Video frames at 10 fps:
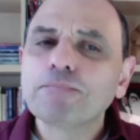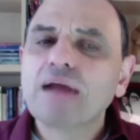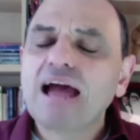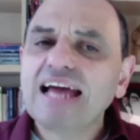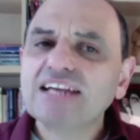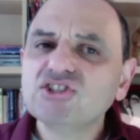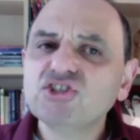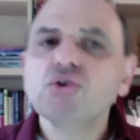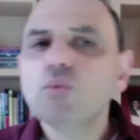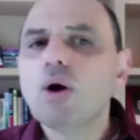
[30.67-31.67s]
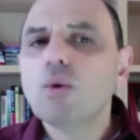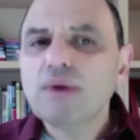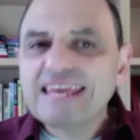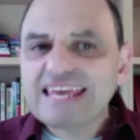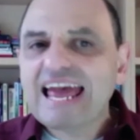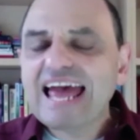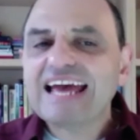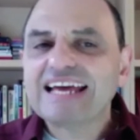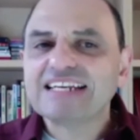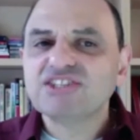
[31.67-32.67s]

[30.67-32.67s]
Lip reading: and do what we can